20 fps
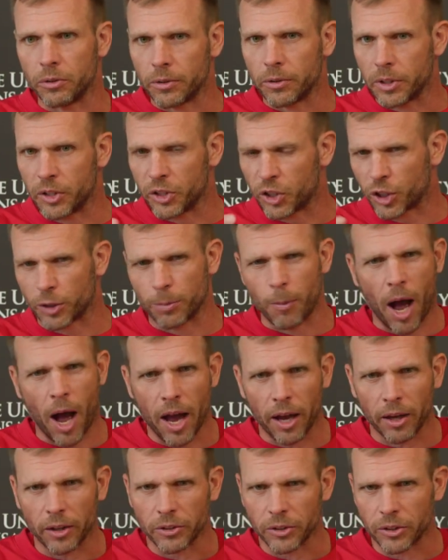his
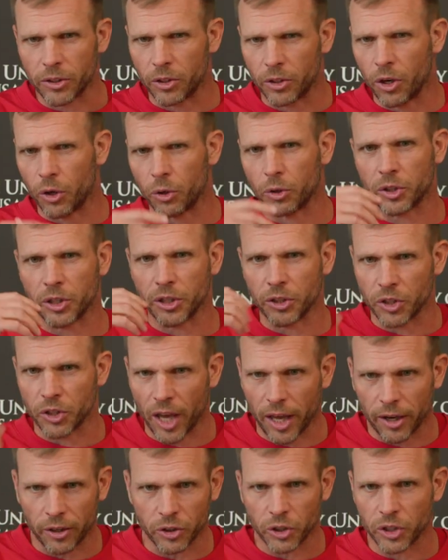smile. You notice his
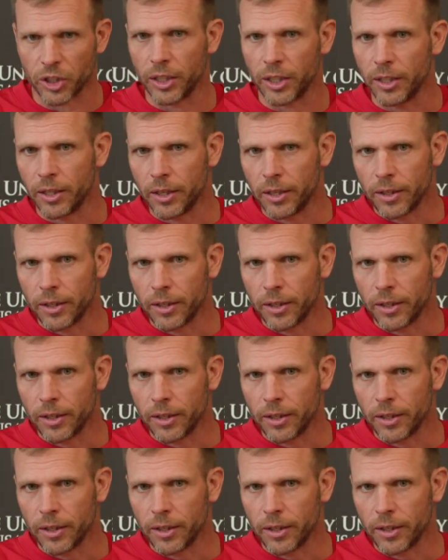energy.